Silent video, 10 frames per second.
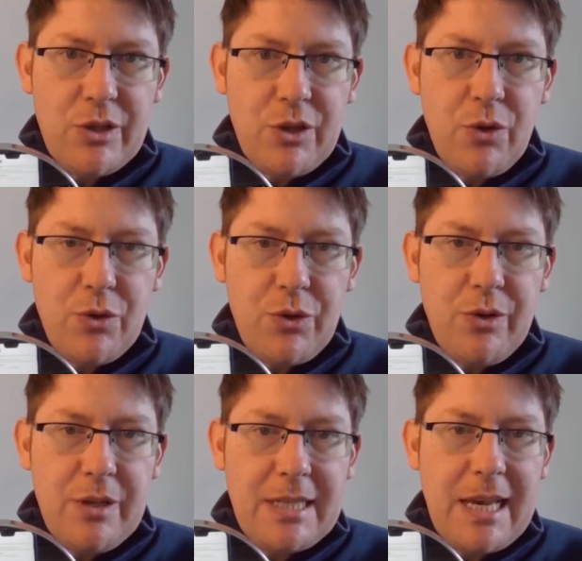just go
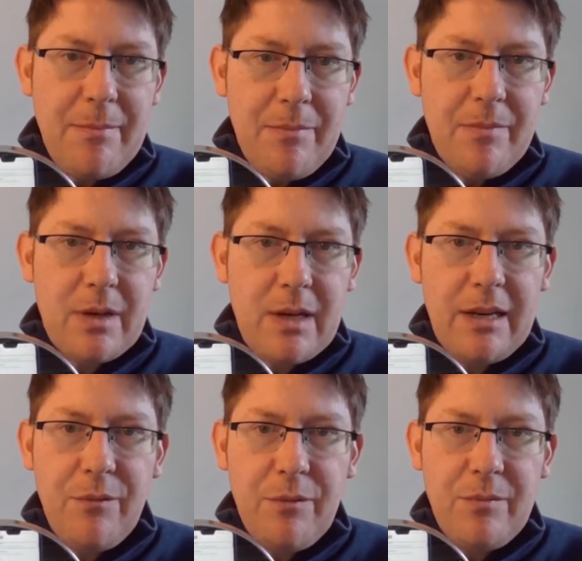through the same
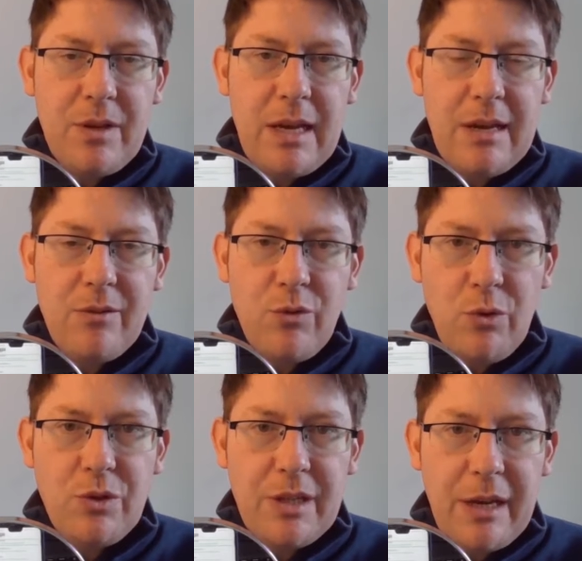kind of
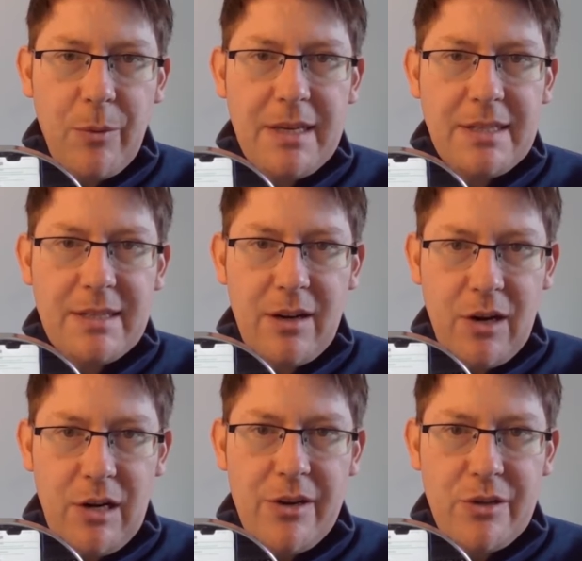route that I went
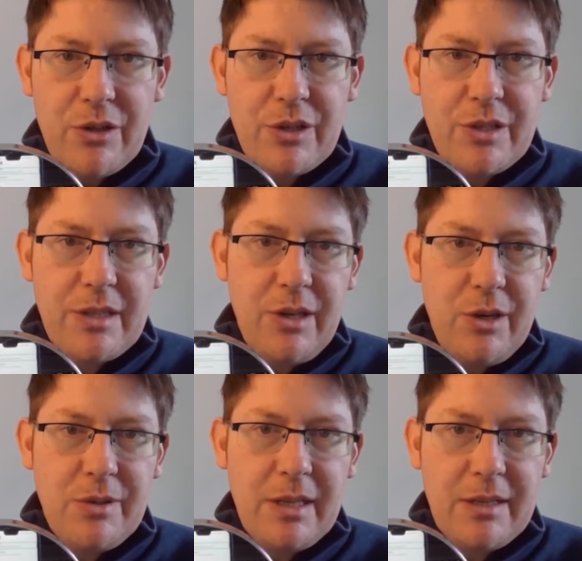earlier, just
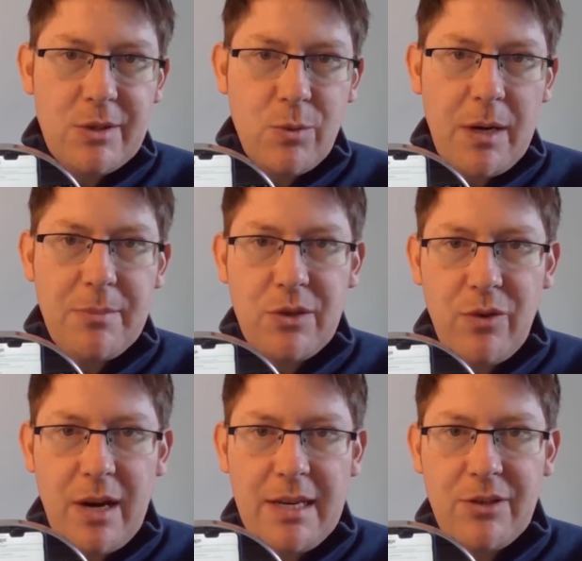using the swipe to
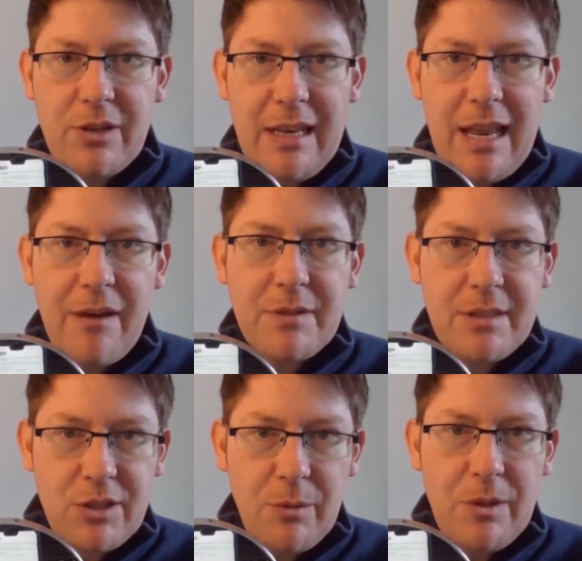the right or the
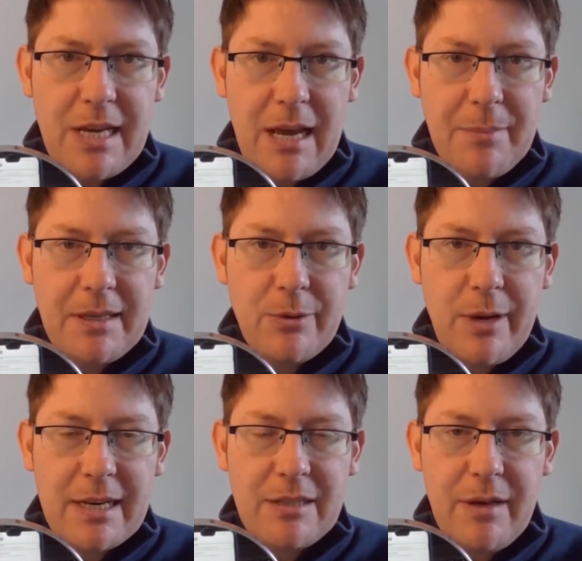left, double tapping
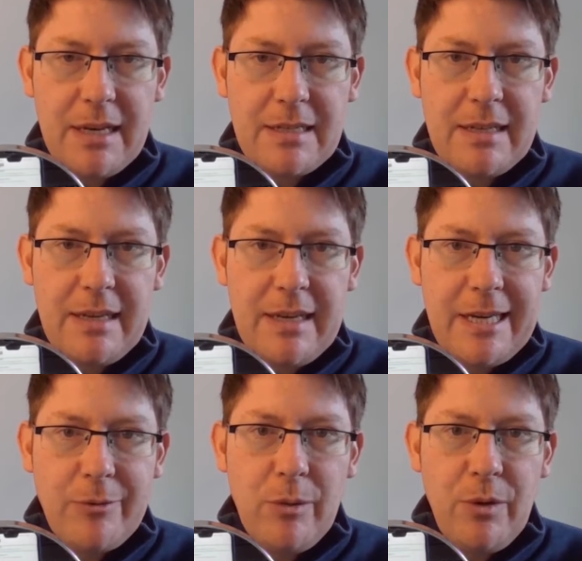to activate,
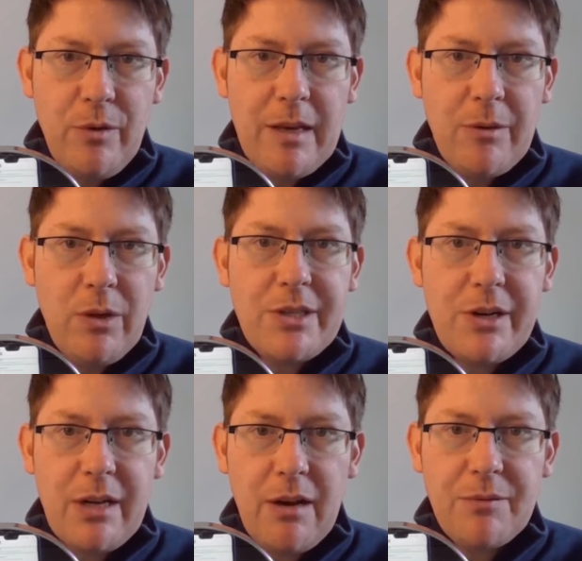and we'll move in and we'll
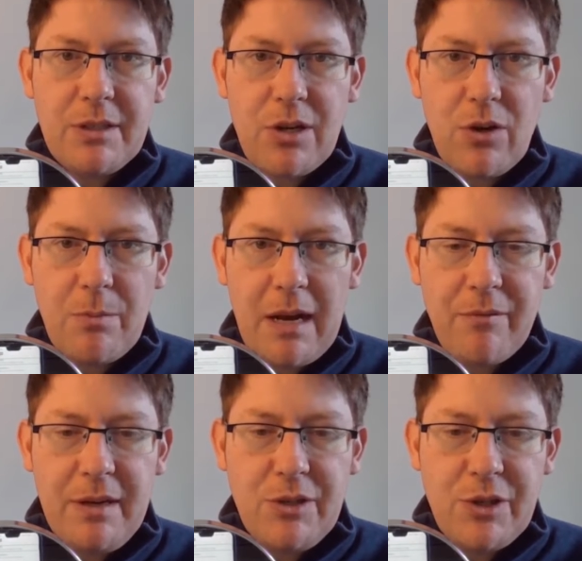turn off the
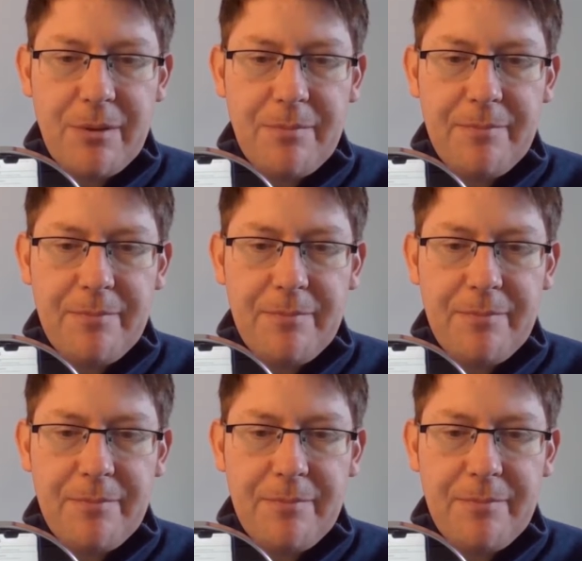talkback feature.